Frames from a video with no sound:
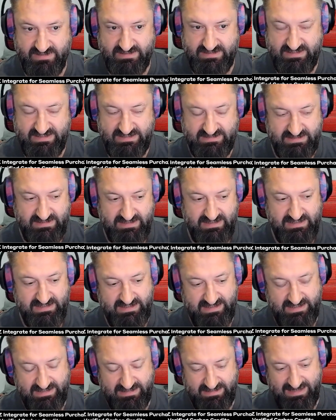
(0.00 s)
for it
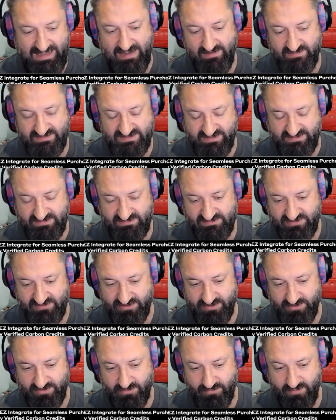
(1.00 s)
allows us to,
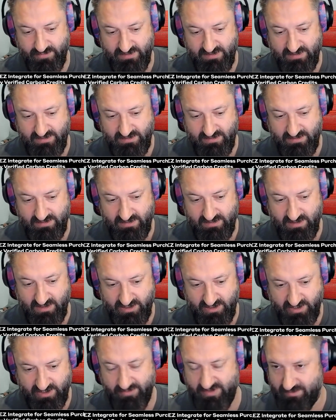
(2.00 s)

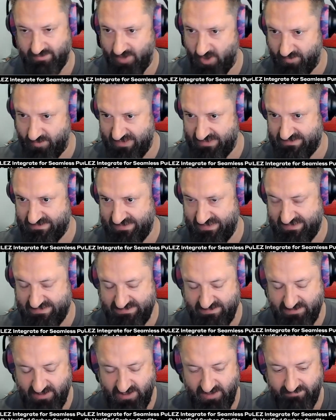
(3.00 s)
you know, at the moment
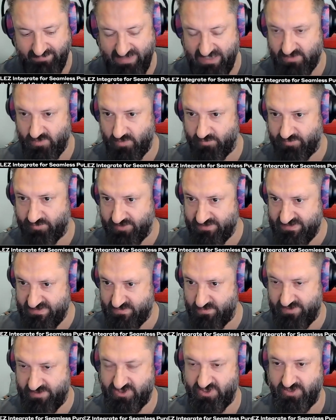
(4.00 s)
it's a kind of manual process.
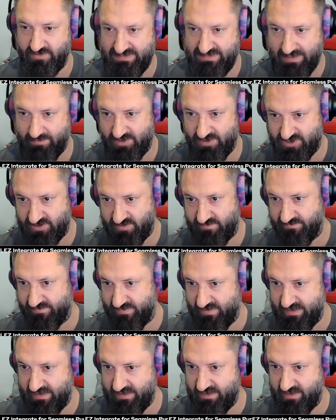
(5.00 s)
We choose how much of
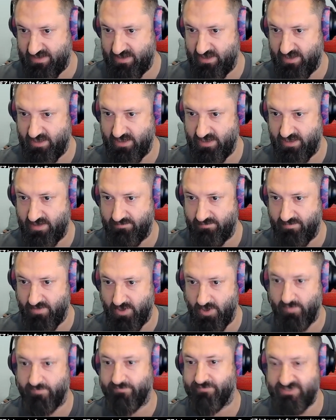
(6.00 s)
the
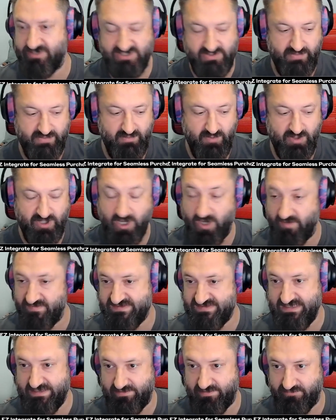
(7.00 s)
overage that we want to
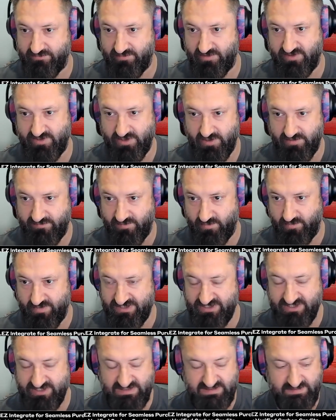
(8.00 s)
offset through the Dovu
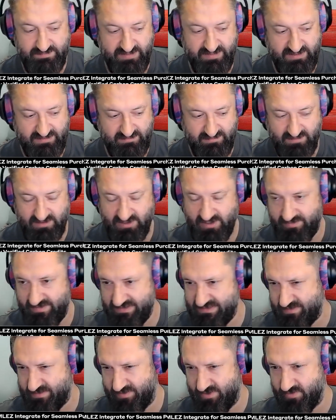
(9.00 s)
widget, but, you know,
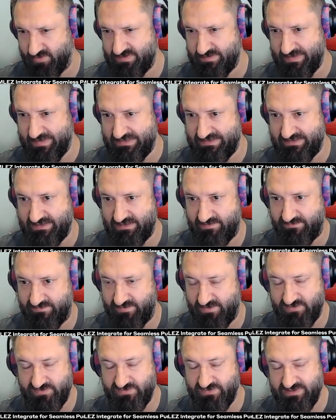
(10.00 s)
this can be automated in the
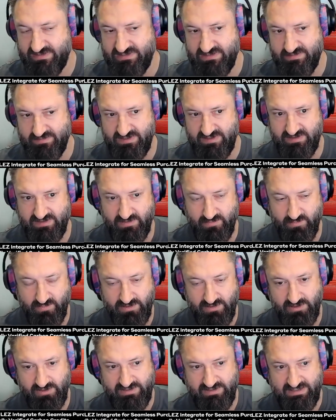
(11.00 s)
future, and it's something that
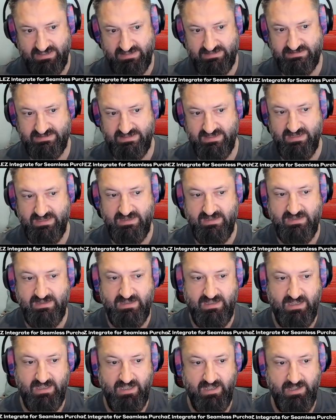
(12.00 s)
we'll look
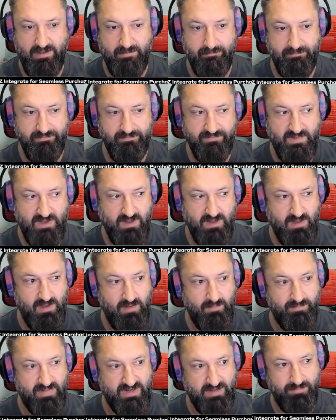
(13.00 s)
at.
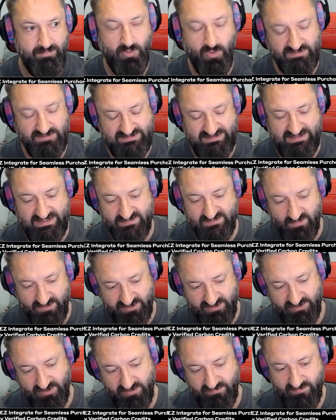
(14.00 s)
But importantly, it's what
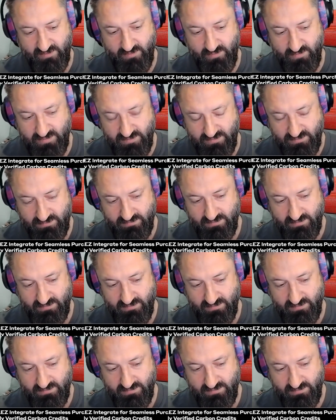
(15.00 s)
the Dovu